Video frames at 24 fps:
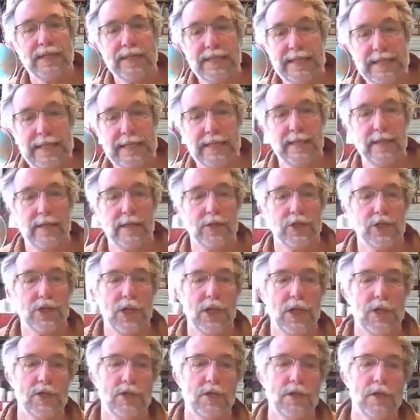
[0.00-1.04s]
It's easy
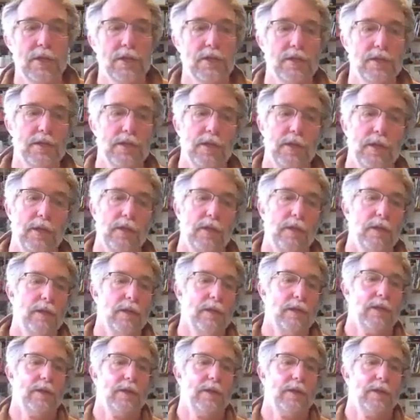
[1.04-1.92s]
to change this.